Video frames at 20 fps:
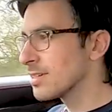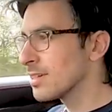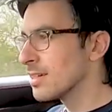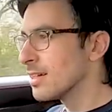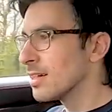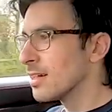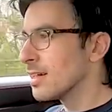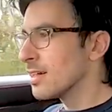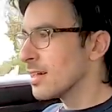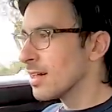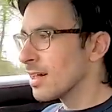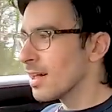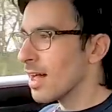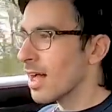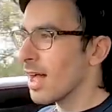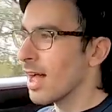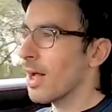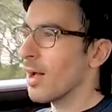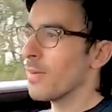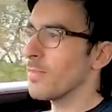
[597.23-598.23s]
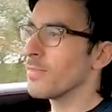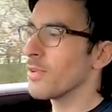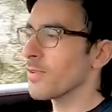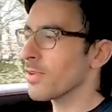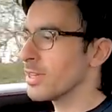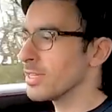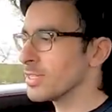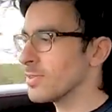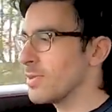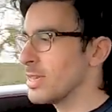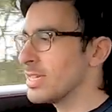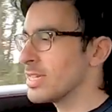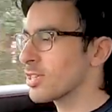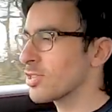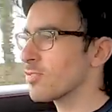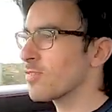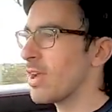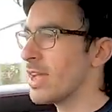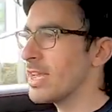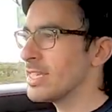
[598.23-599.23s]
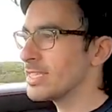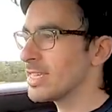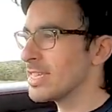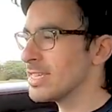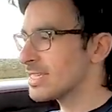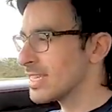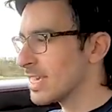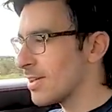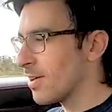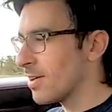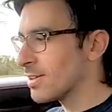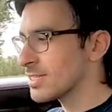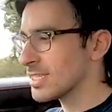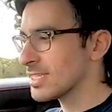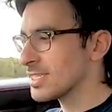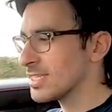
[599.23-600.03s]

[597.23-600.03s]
I'm not going to do any crazy zero to